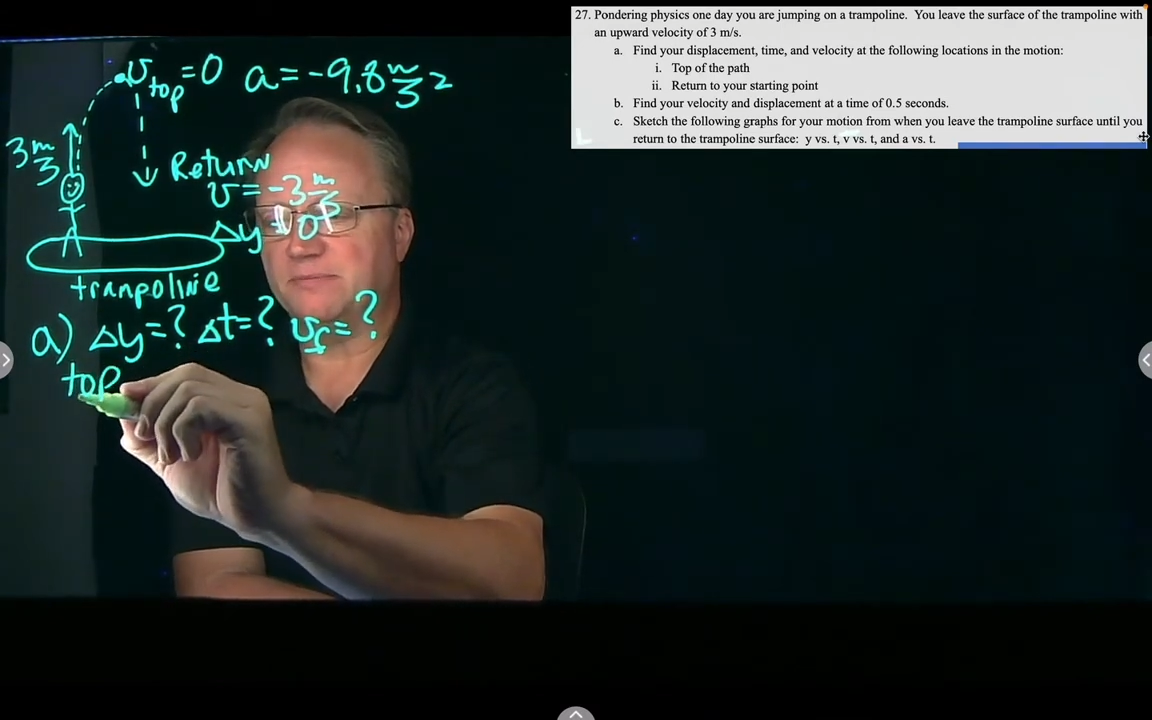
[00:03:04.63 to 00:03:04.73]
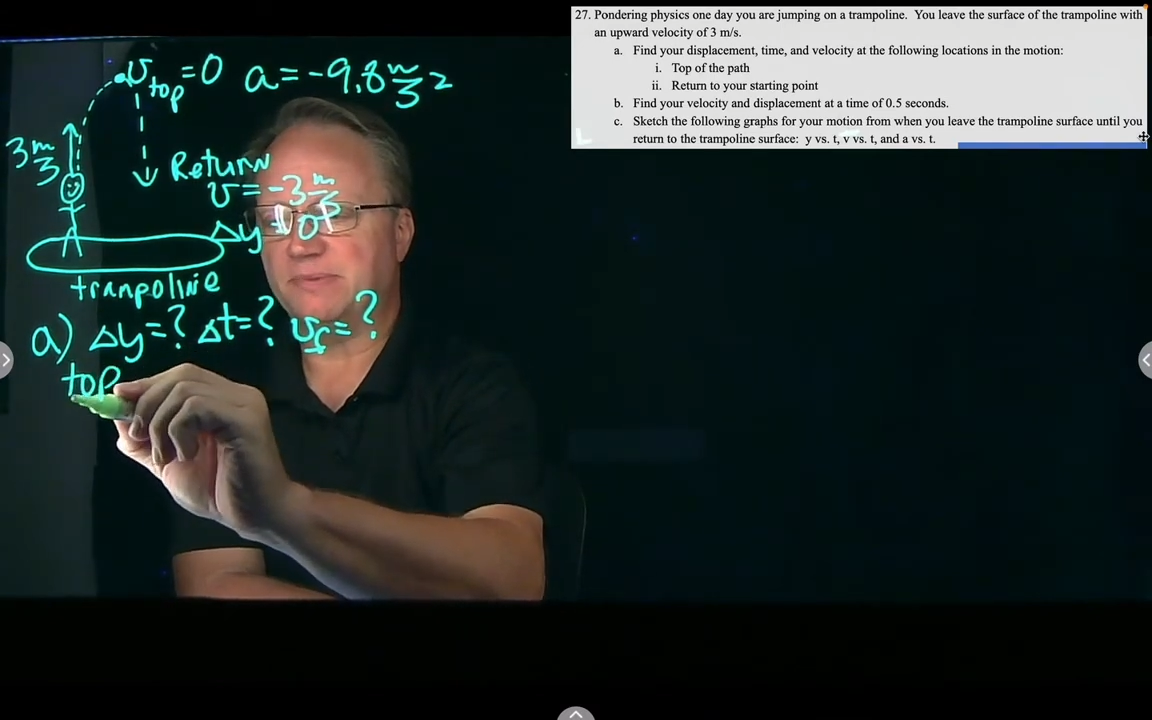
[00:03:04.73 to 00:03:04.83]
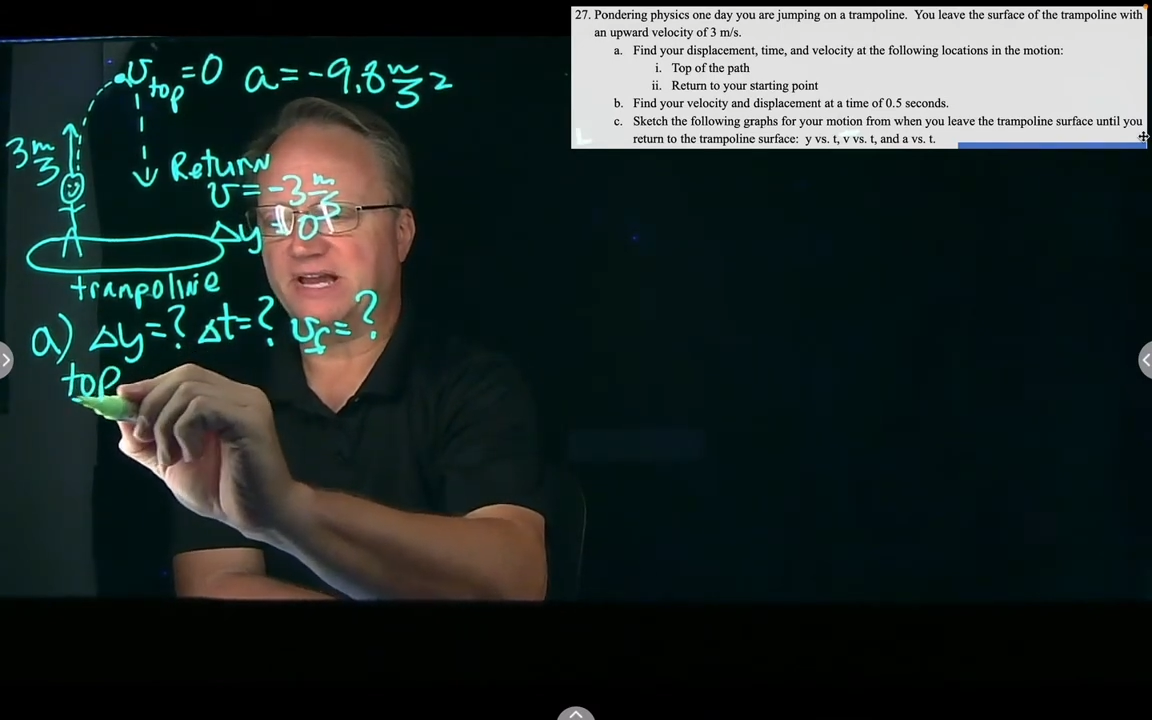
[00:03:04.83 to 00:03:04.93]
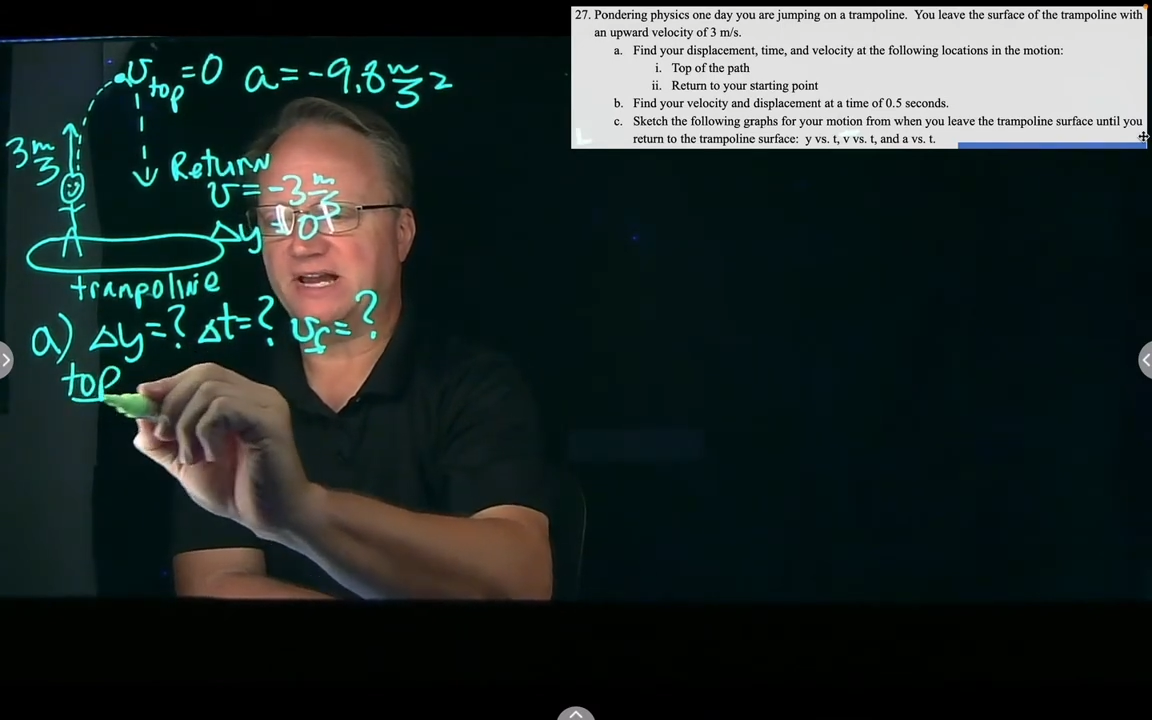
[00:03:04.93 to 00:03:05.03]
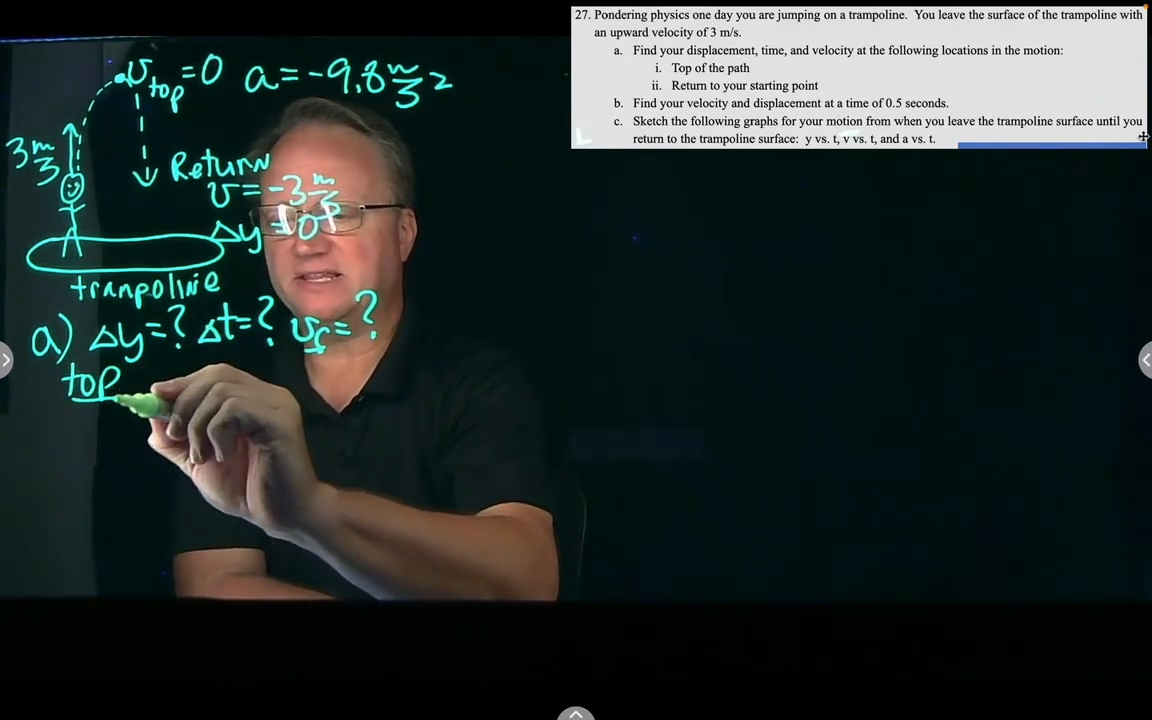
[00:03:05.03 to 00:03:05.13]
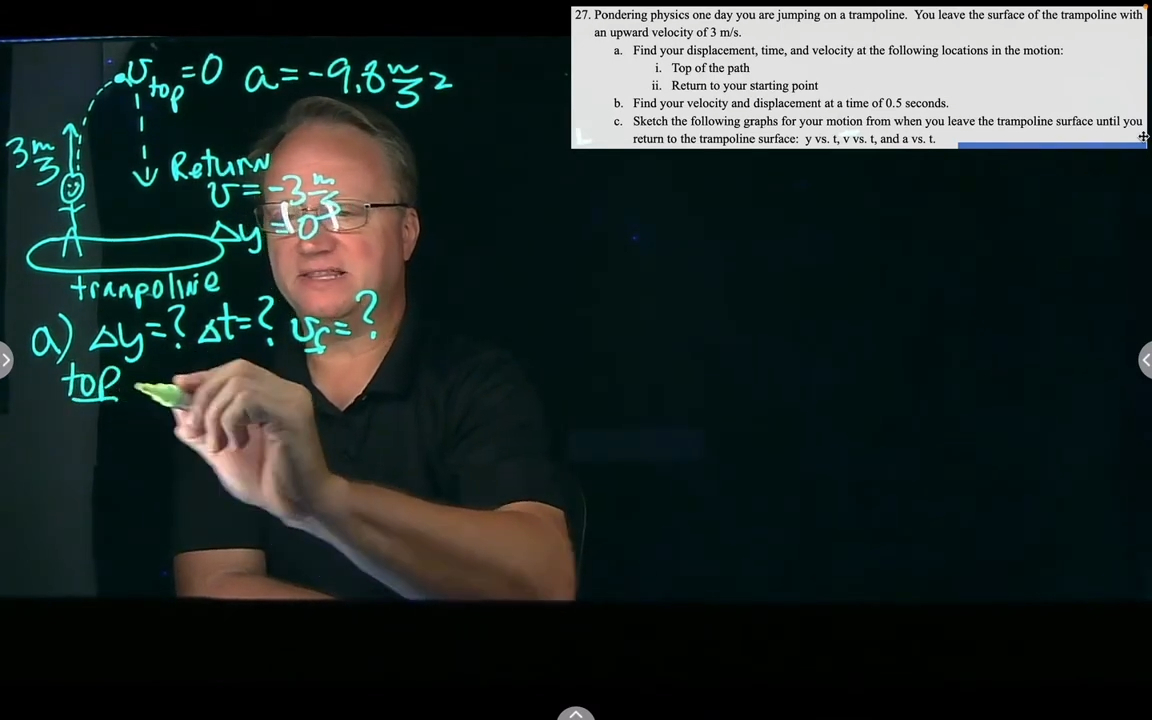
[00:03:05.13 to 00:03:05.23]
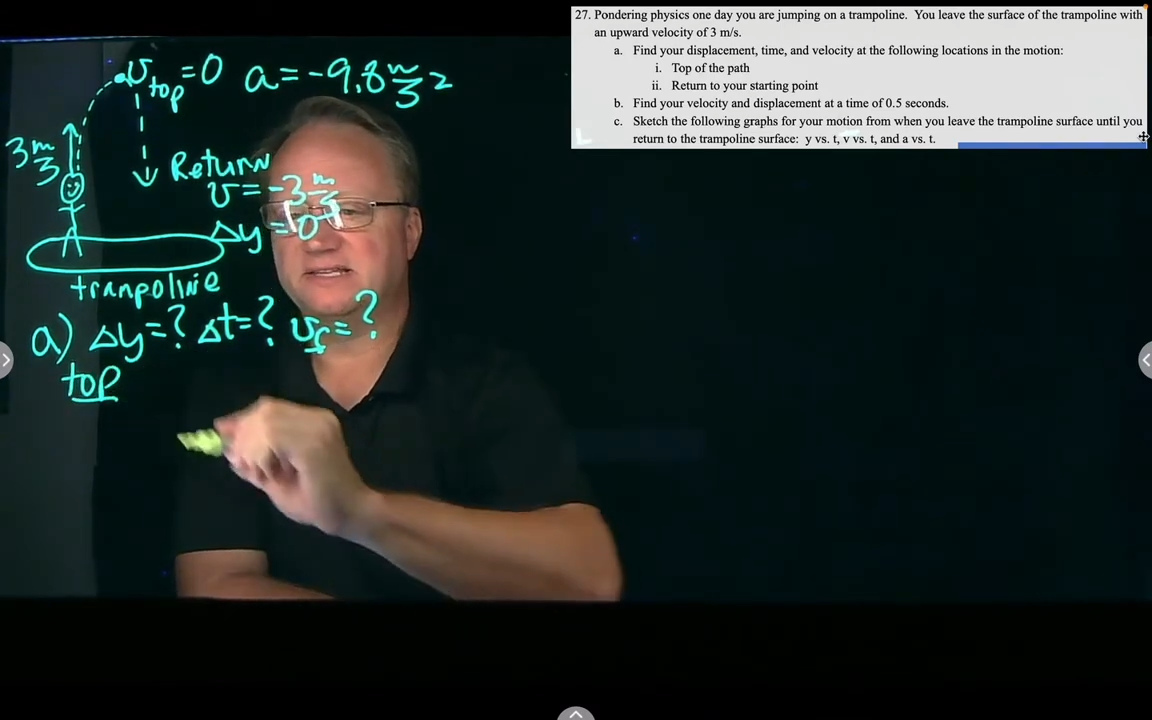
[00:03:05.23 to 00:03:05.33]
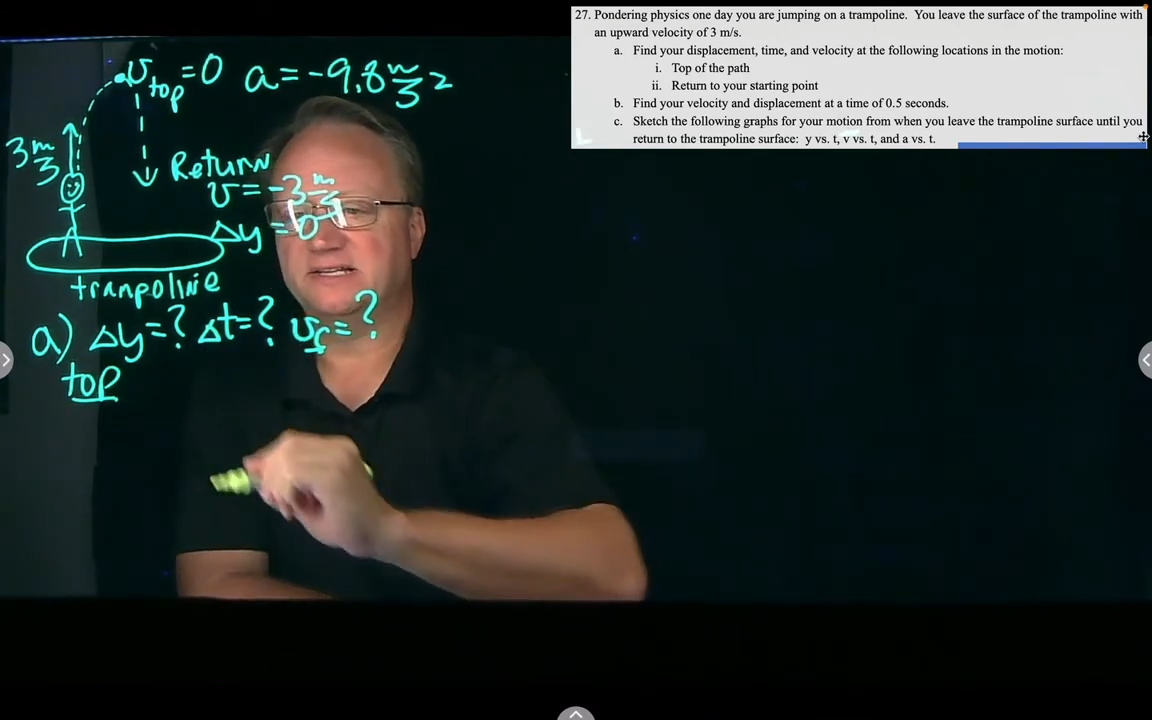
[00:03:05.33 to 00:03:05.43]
path.